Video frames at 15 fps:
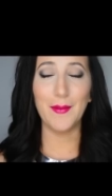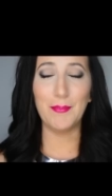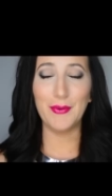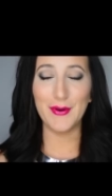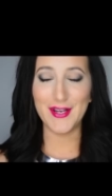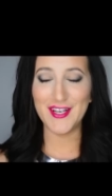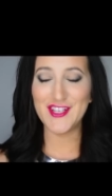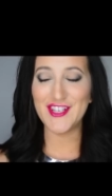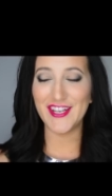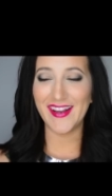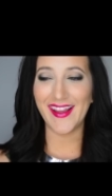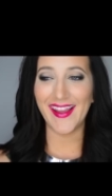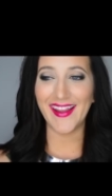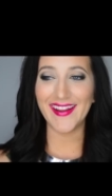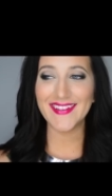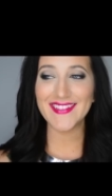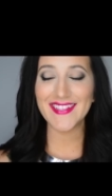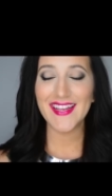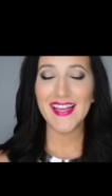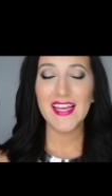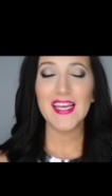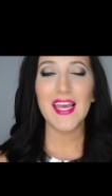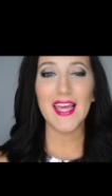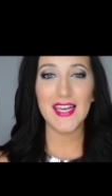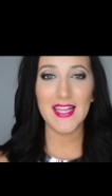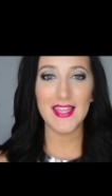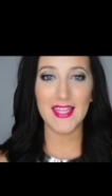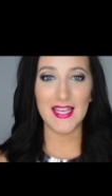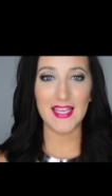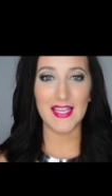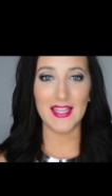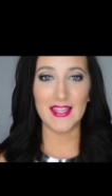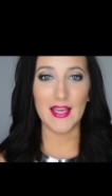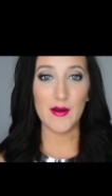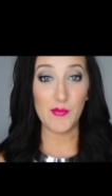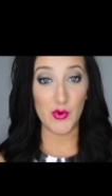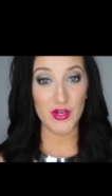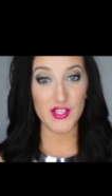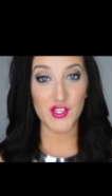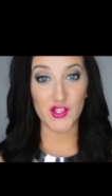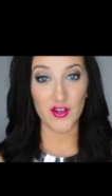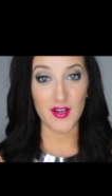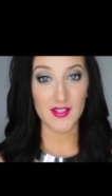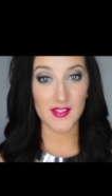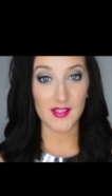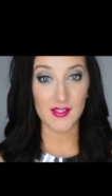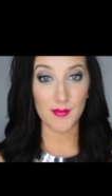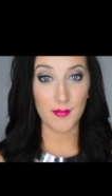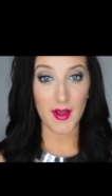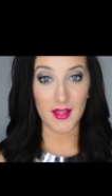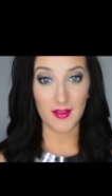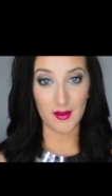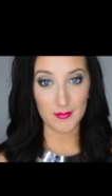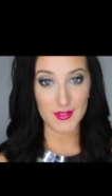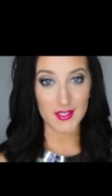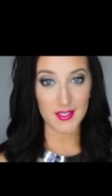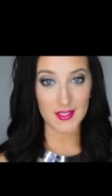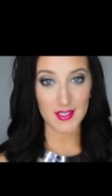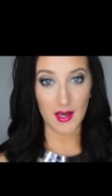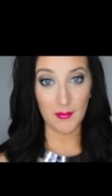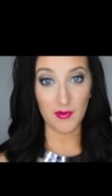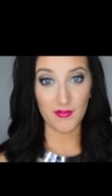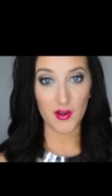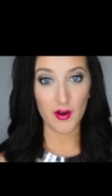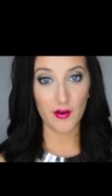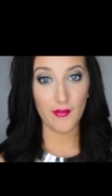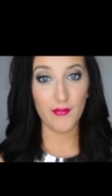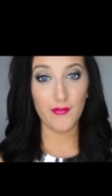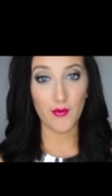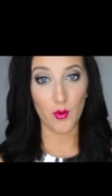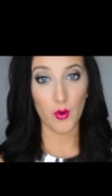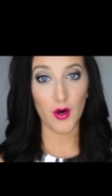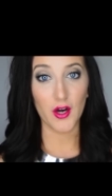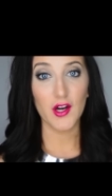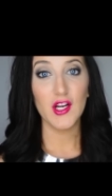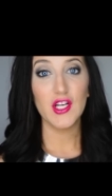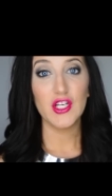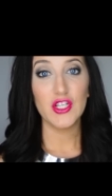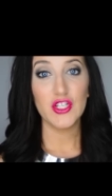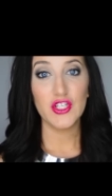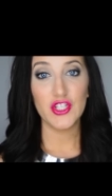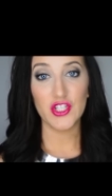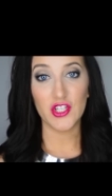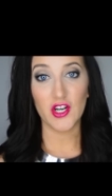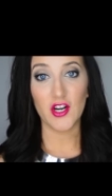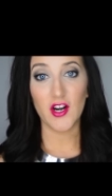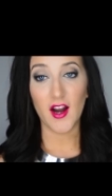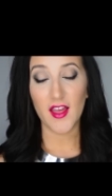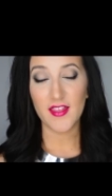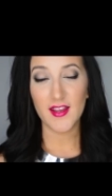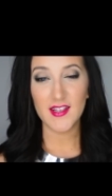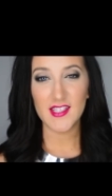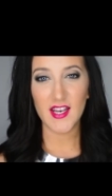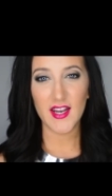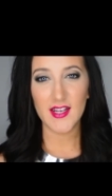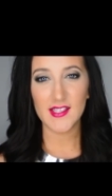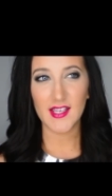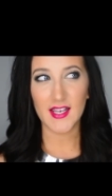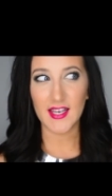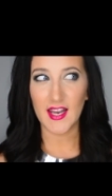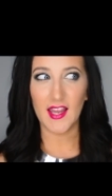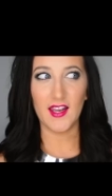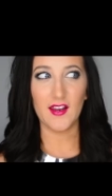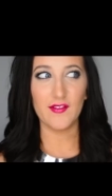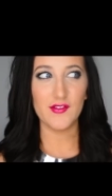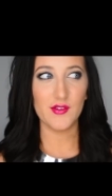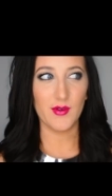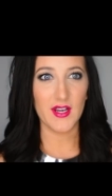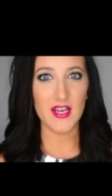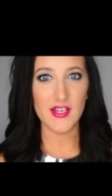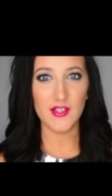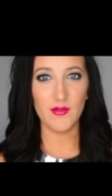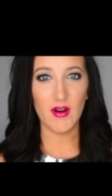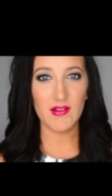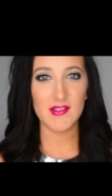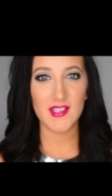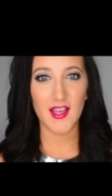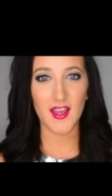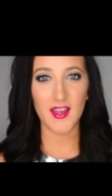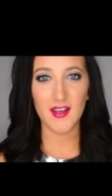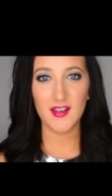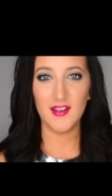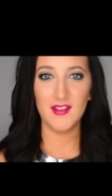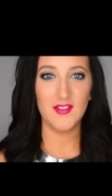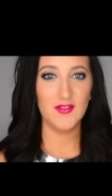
appreciate anything that moisturizes my lips this time of year for sure. I think today it's like negative 22 outside.